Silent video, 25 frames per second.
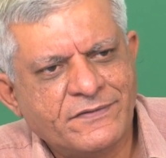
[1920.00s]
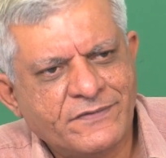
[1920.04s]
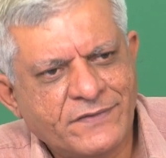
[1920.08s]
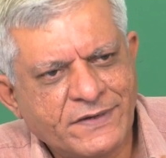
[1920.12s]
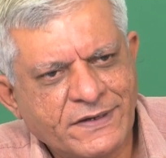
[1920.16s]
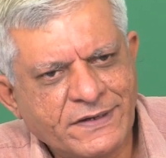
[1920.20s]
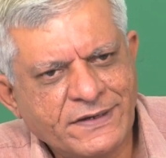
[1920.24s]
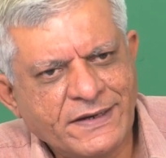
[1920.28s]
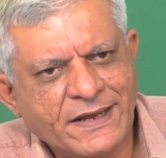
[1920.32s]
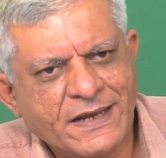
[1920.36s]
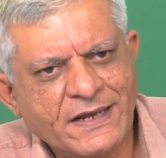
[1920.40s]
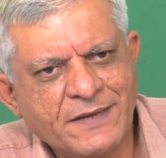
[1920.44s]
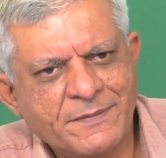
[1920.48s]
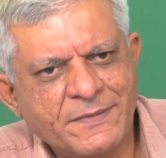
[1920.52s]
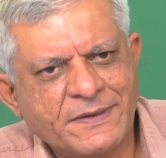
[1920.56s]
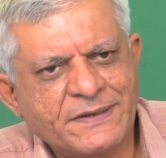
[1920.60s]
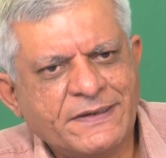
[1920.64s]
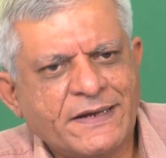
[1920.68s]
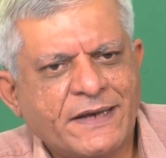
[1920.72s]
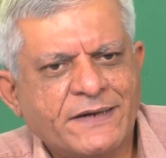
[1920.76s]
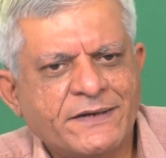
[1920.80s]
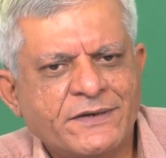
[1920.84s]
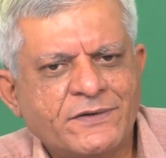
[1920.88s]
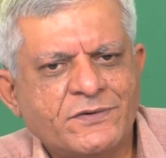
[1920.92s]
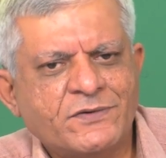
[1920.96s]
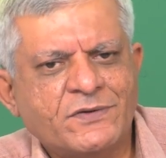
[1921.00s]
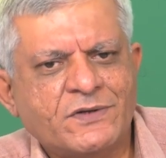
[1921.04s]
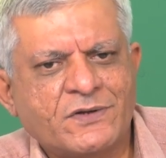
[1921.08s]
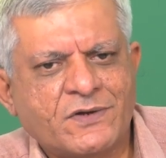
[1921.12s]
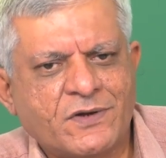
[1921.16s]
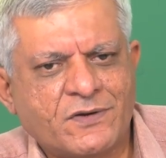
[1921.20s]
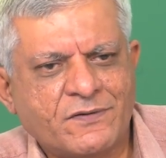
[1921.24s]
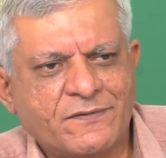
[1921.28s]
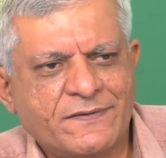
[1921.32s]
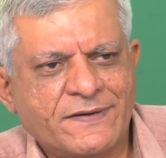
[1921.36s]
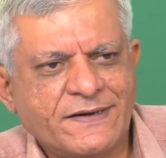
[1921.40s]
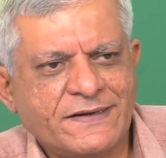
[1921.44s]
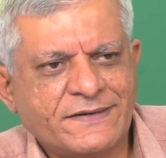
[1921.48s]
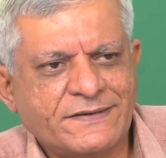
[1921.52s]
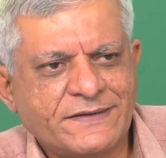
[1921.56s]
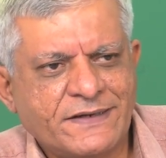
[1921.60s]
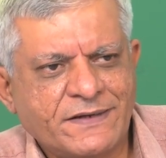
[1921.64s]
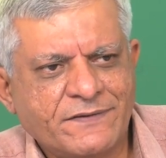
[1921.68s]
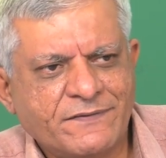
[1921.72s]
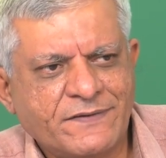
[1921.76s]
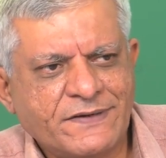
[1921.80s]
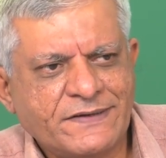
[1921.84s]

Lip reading: one element added to the conflict set